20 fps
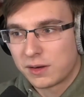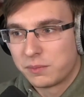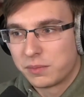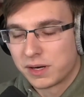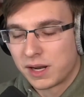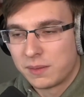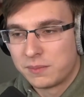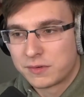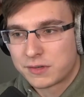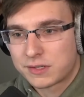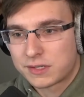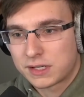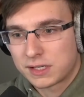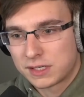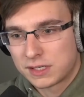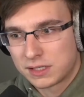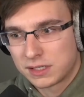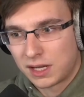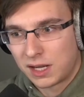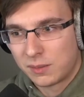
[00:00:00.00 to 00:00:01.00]
but I'm just going
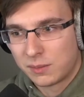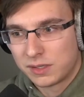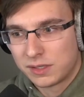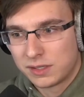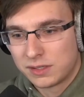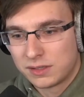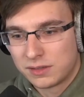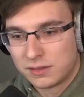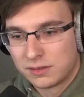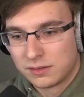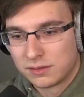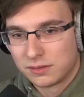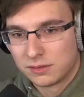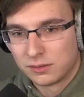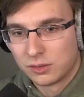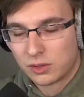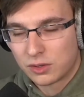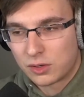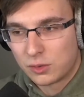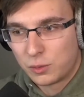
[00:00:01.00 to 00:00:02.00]
to I'm going to
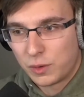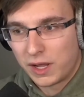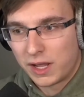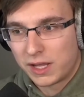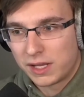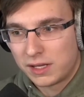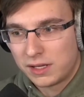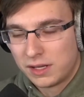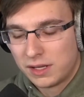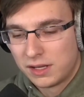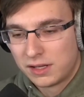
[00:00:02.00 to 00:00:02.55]
look away.